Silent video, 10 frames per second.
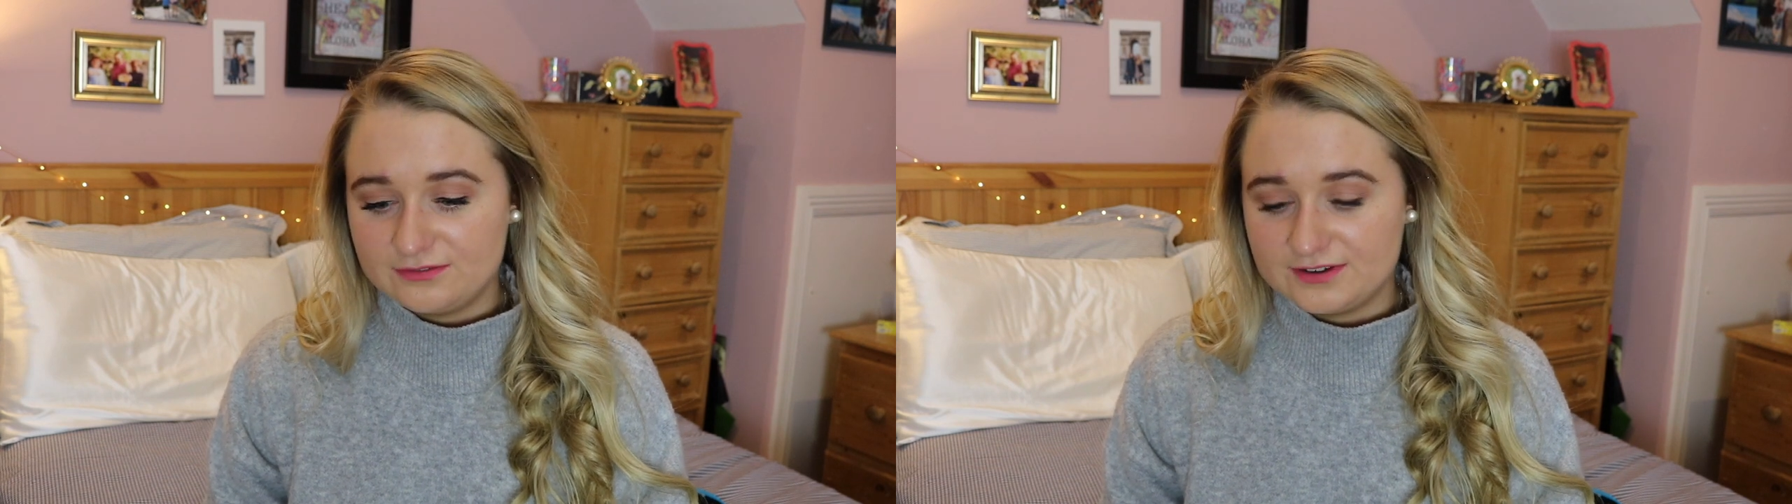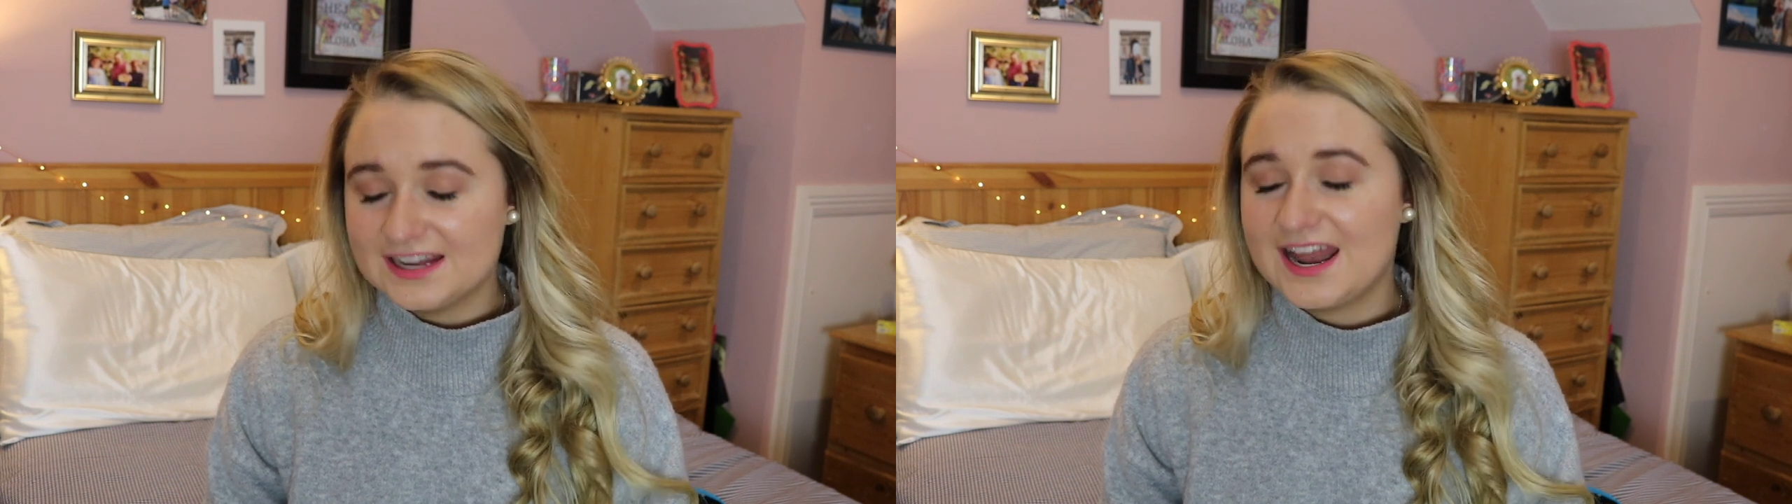
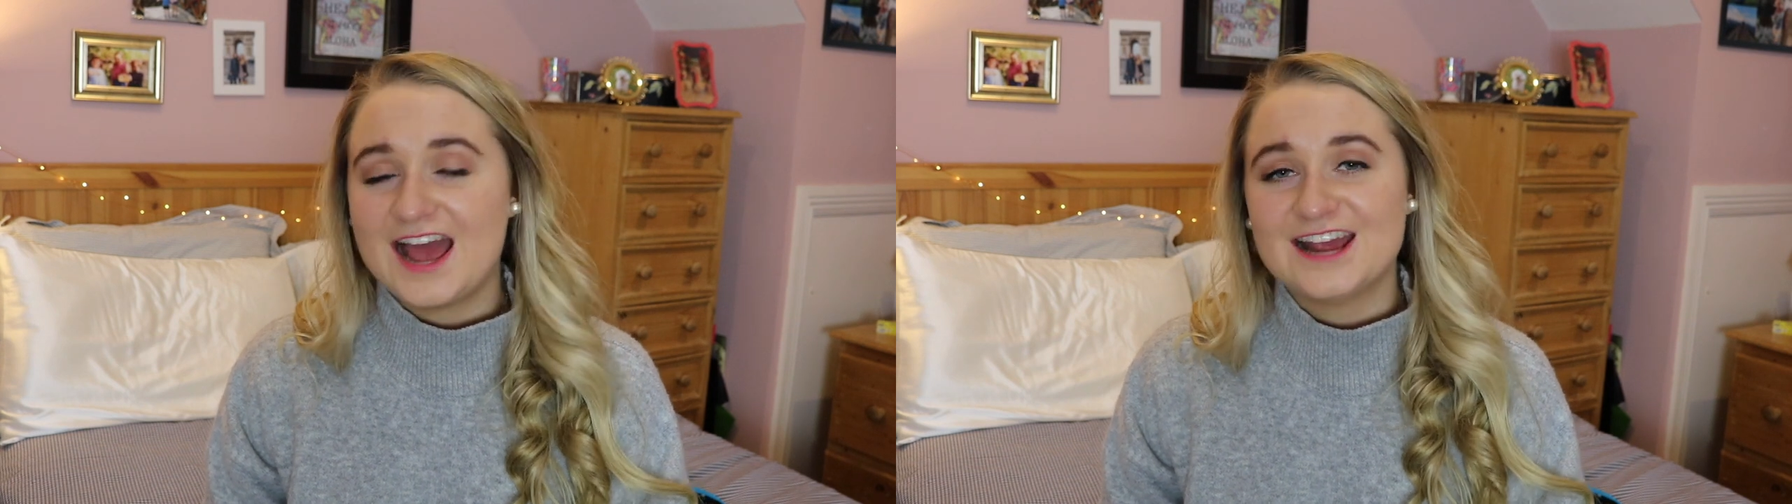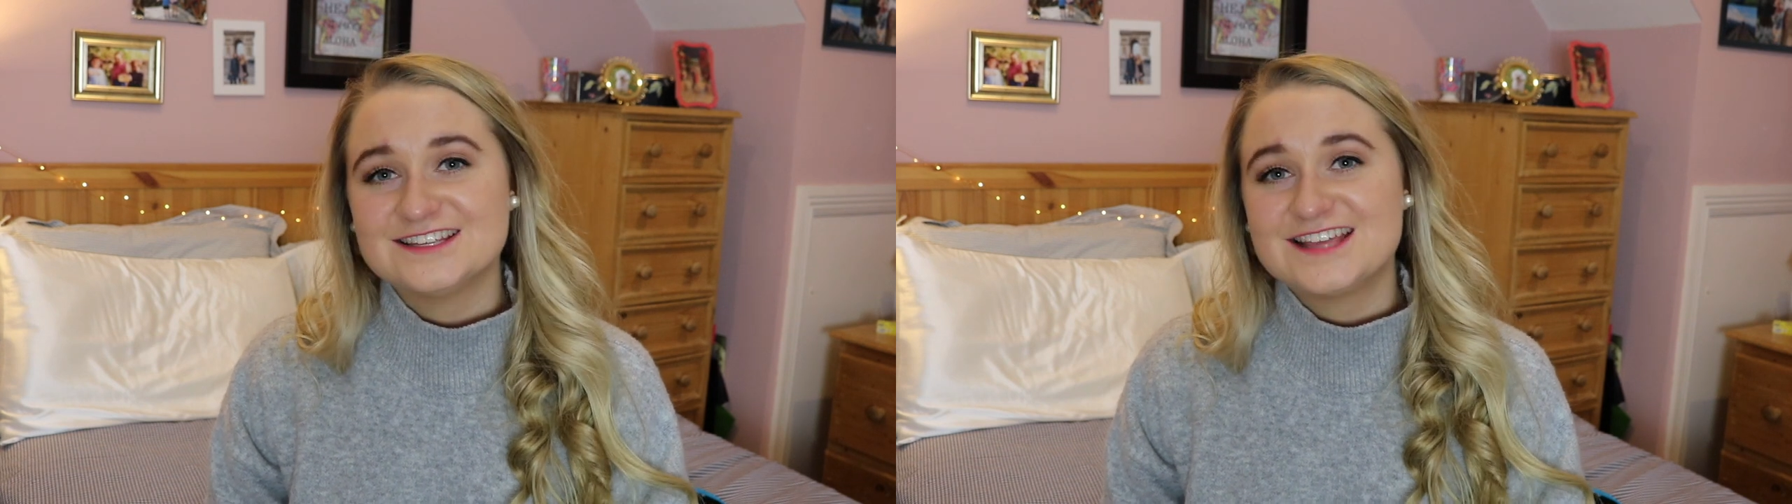
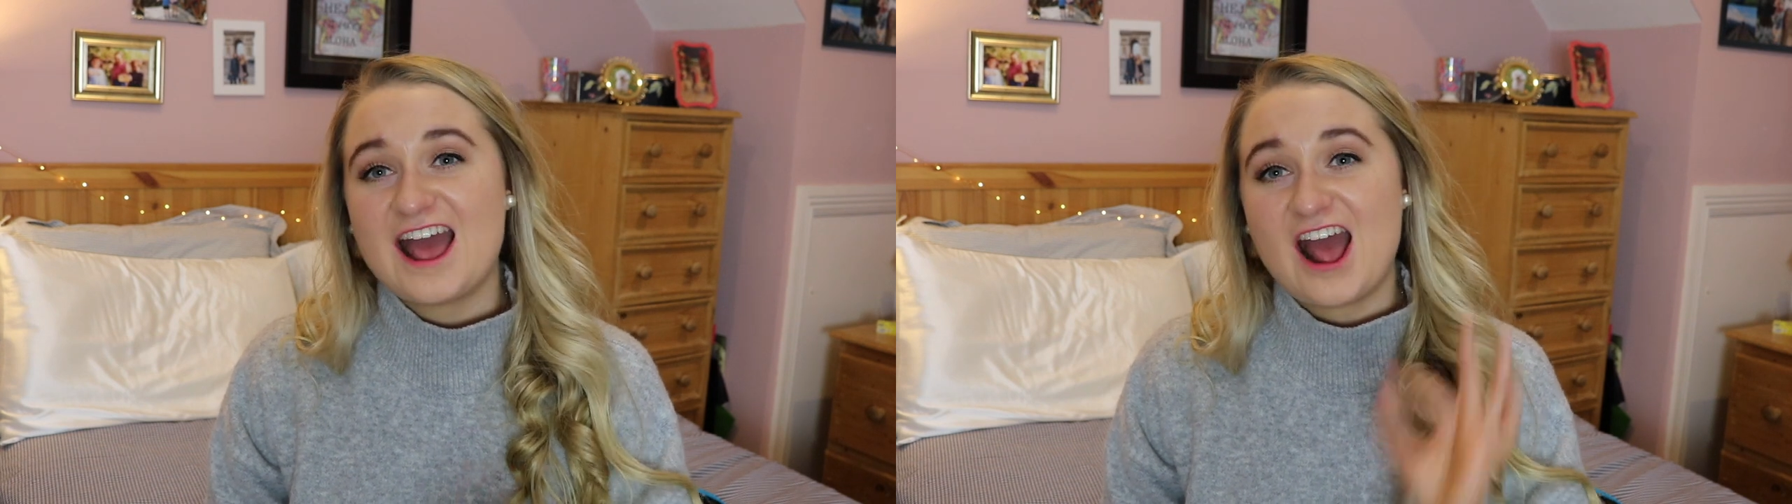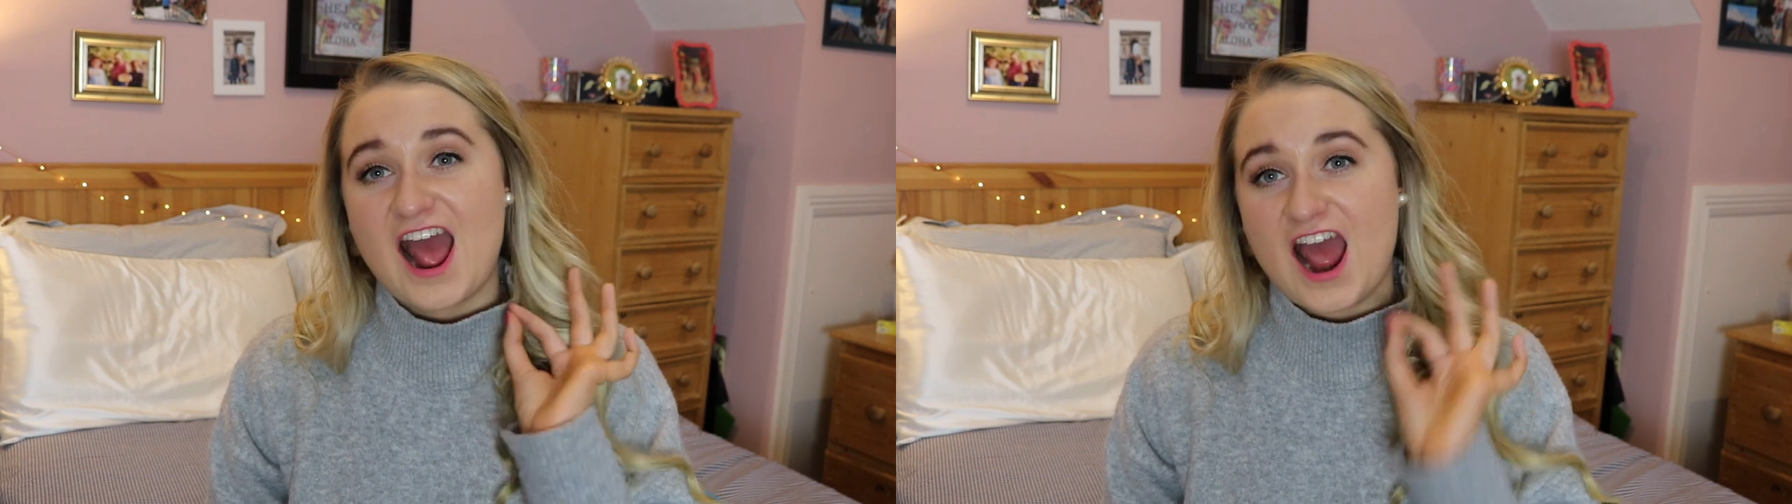realise
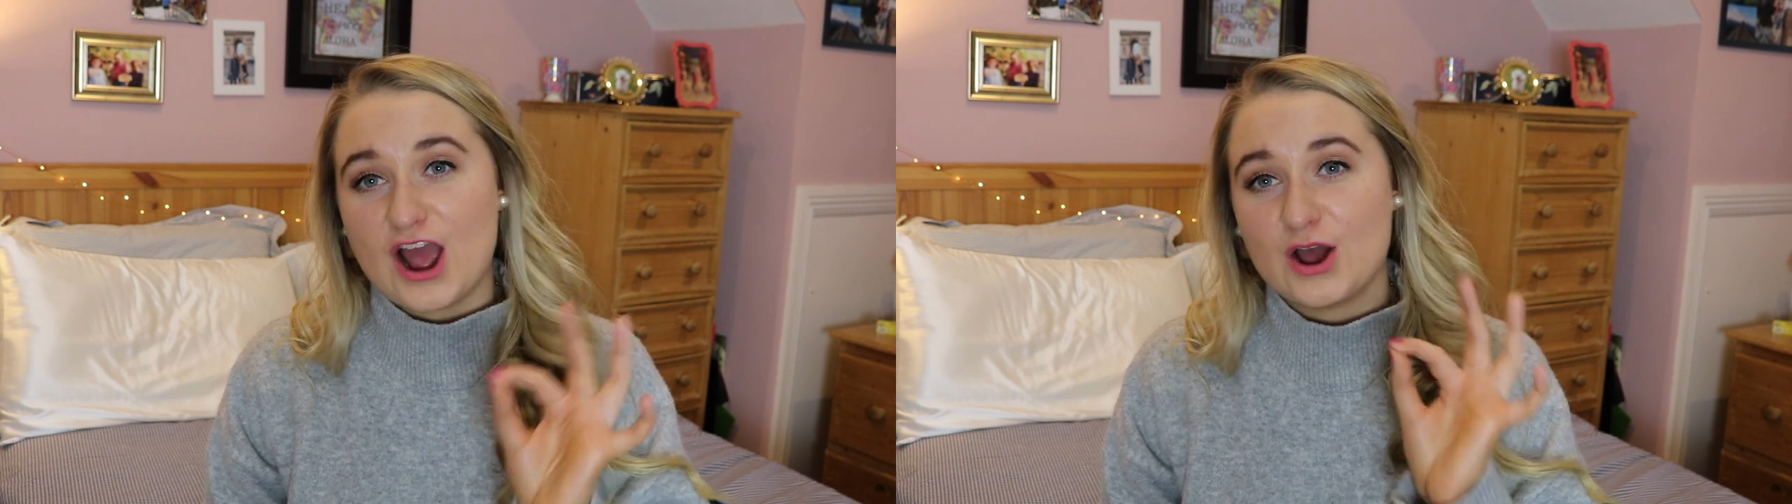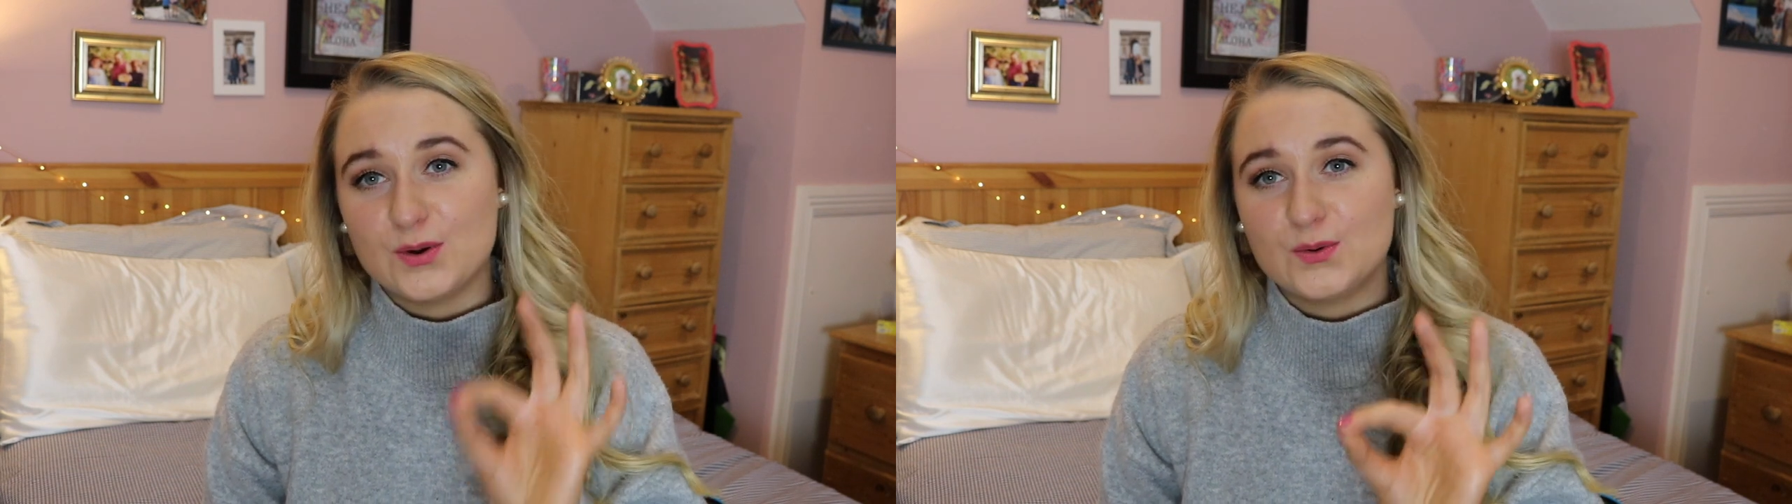
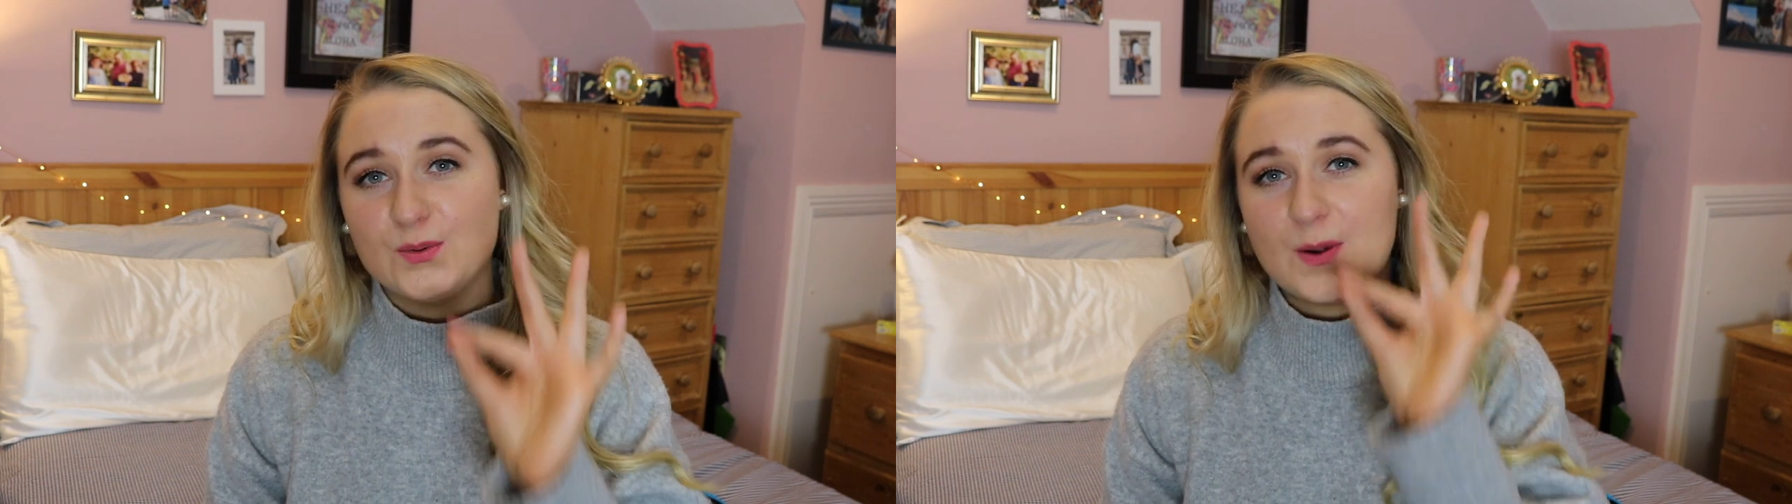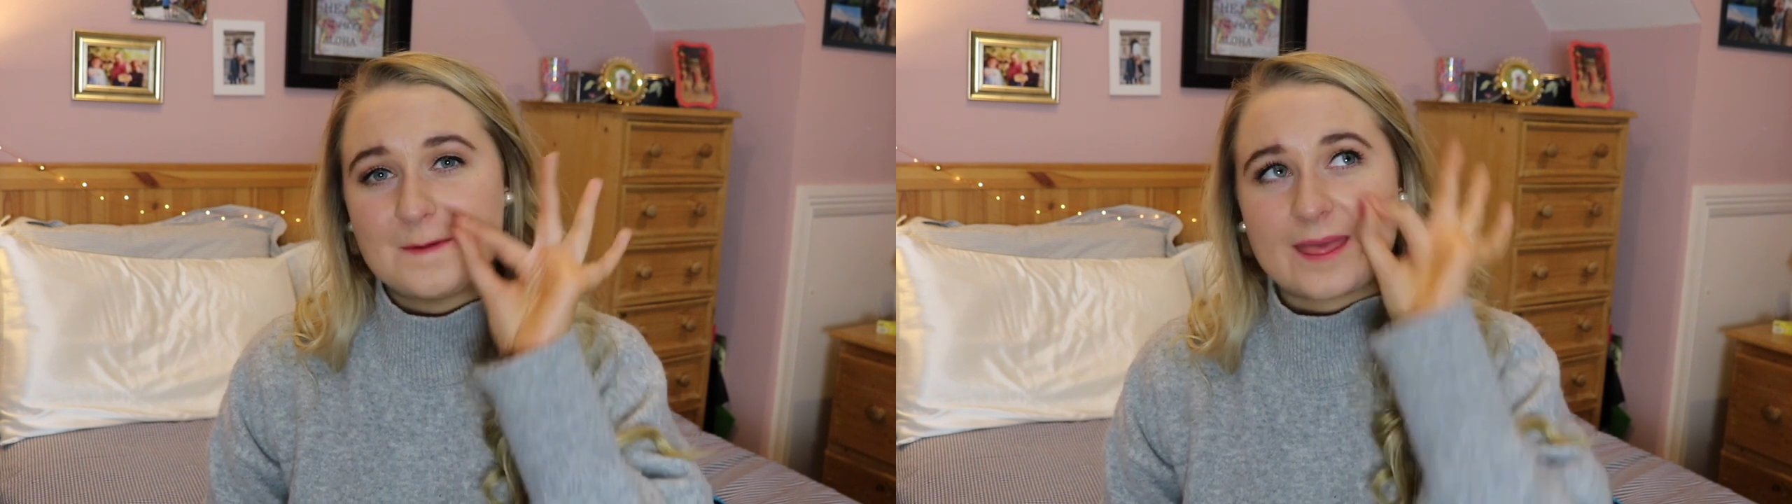how